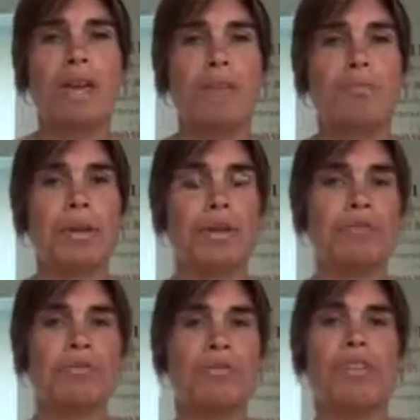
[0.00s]
and
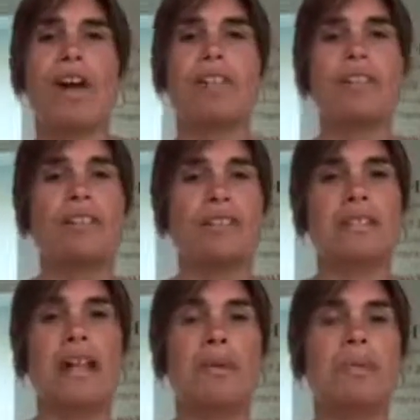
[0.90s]
because of that this had
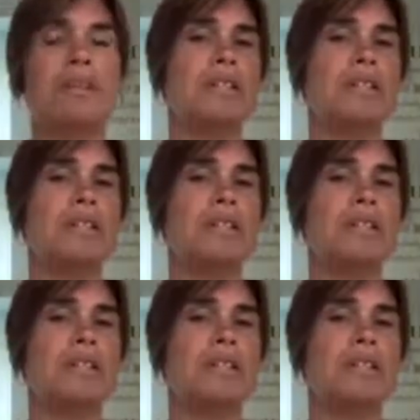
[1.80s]
happened